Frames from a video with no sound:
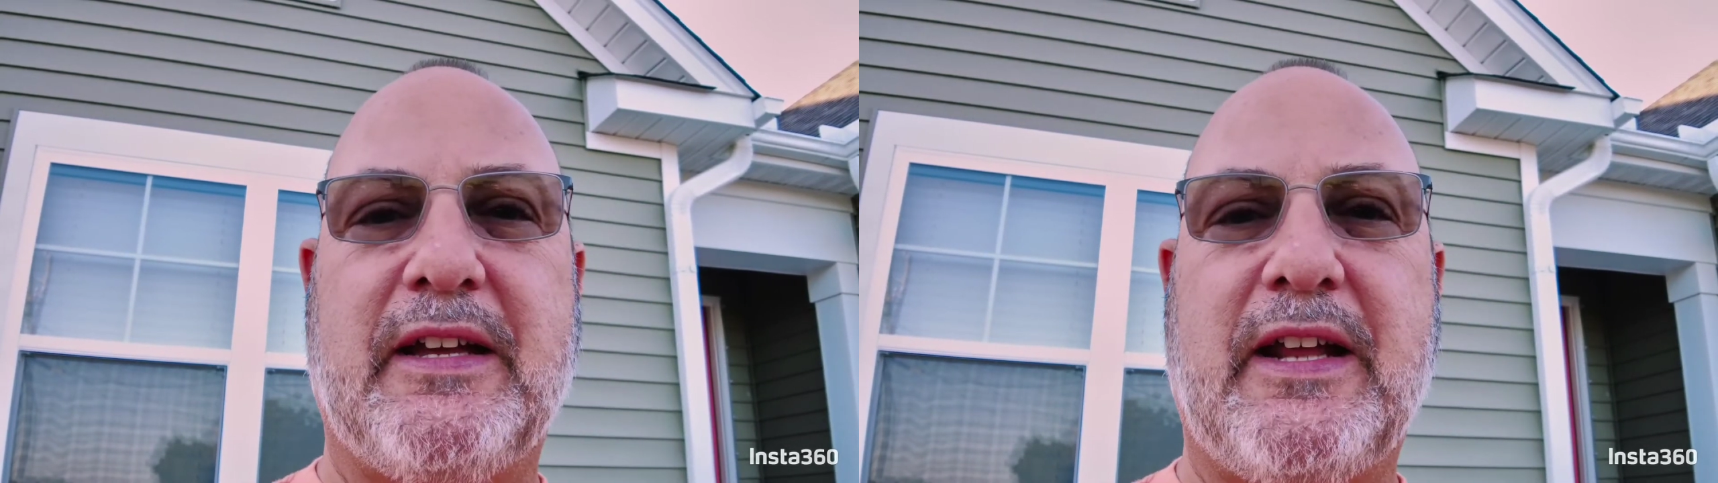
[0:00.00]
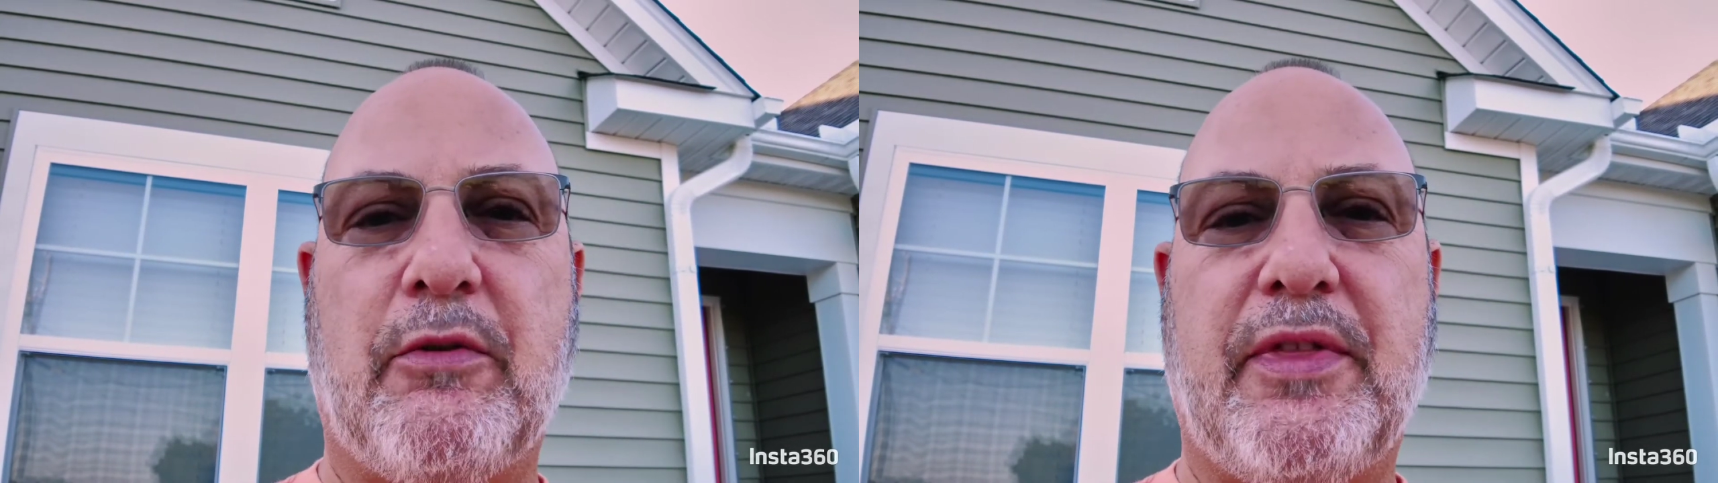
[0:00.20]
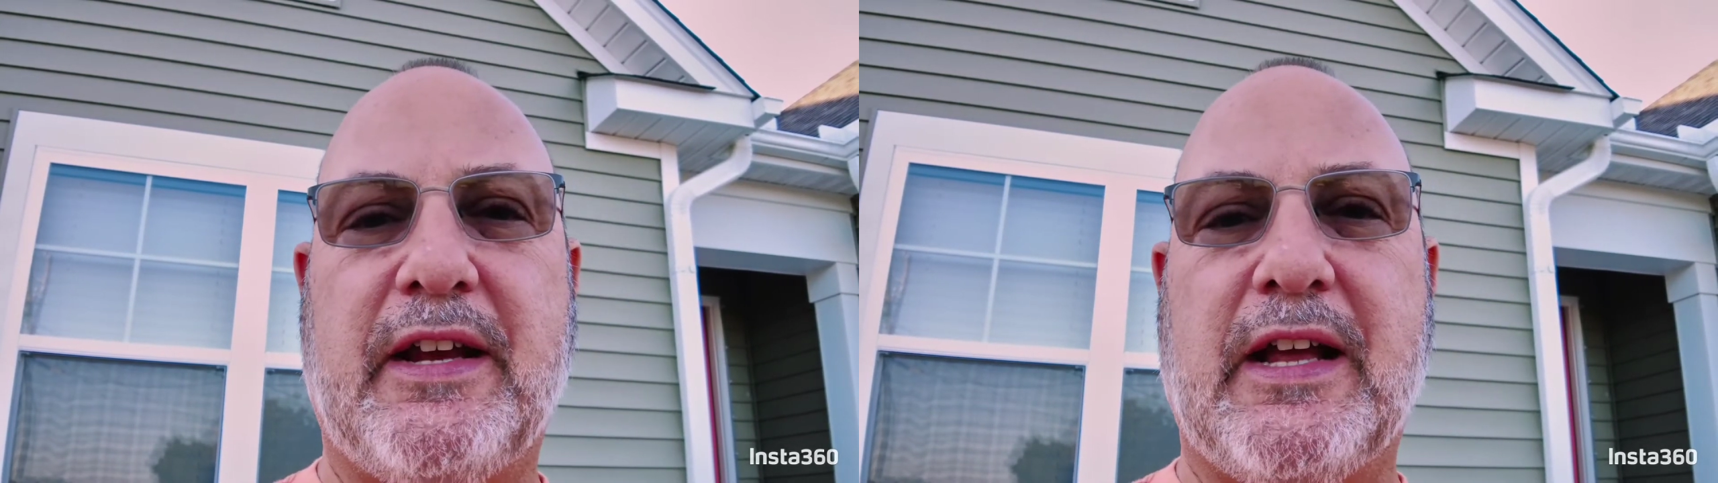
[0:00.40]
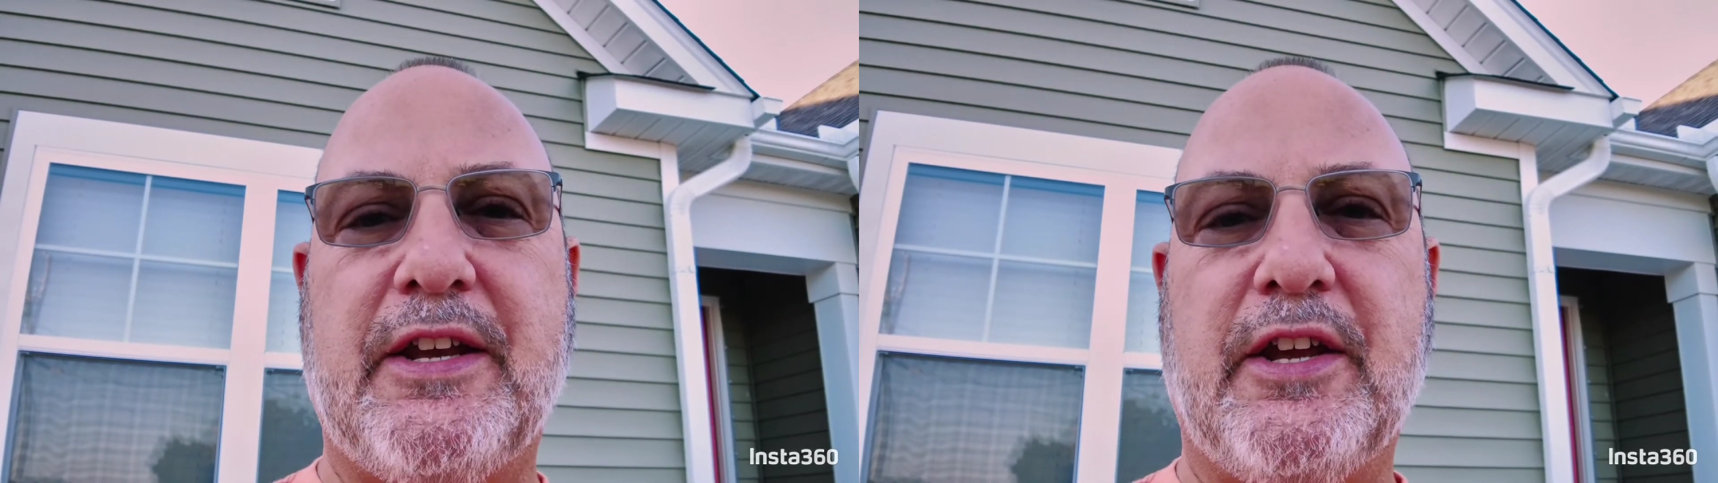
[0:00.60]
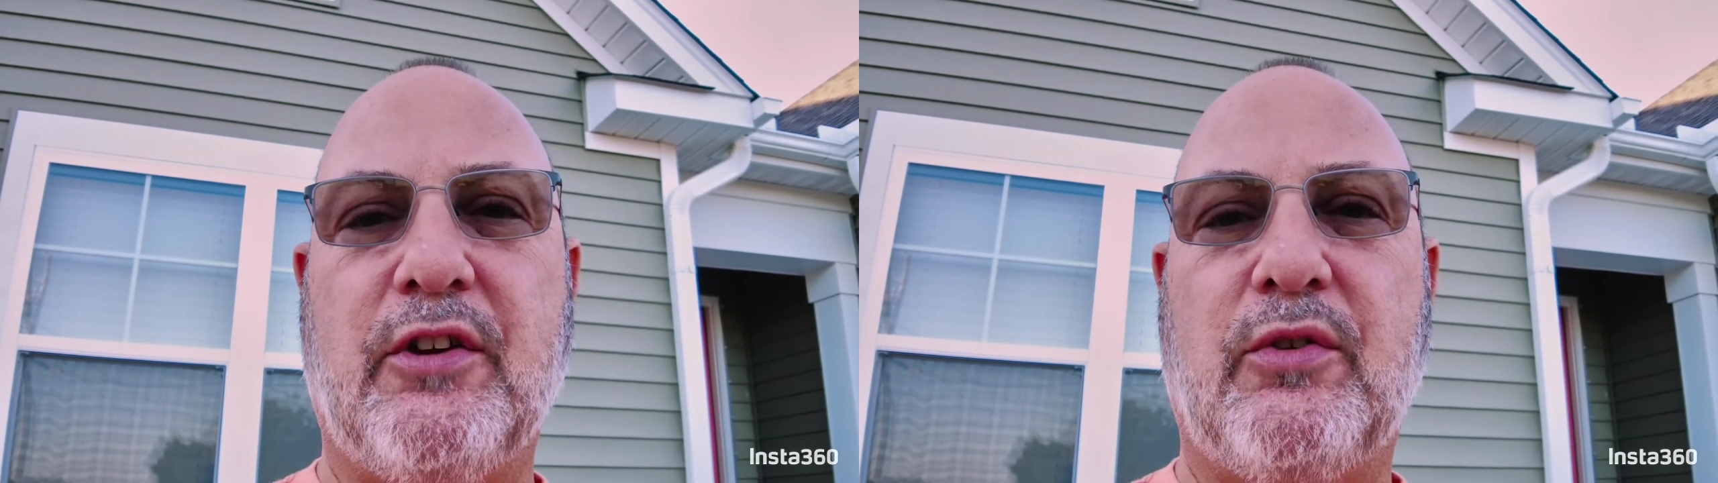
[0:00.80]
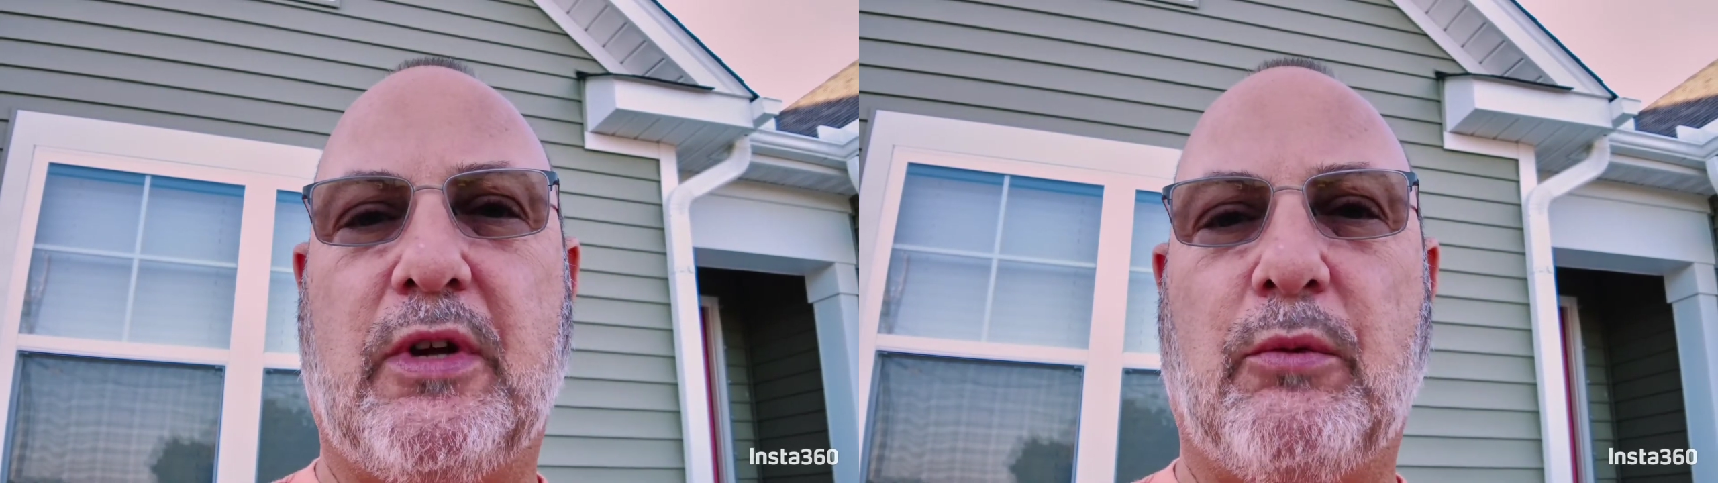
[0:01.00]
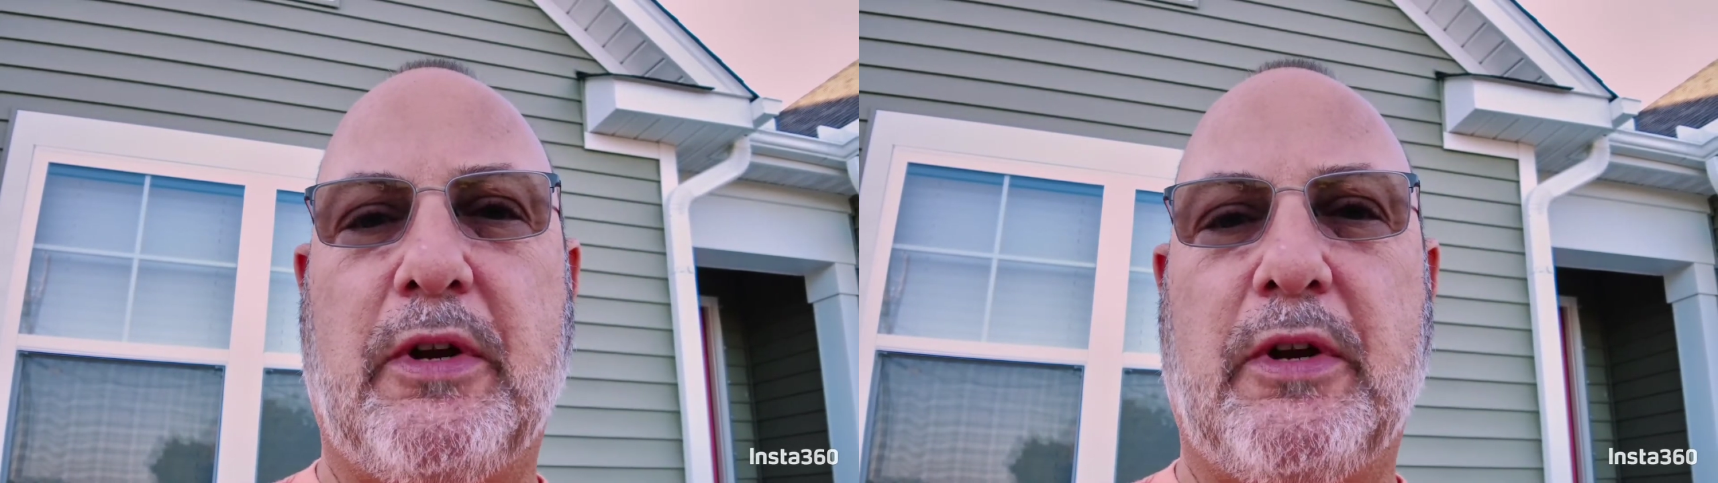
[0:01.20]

Uh, I don't think I know,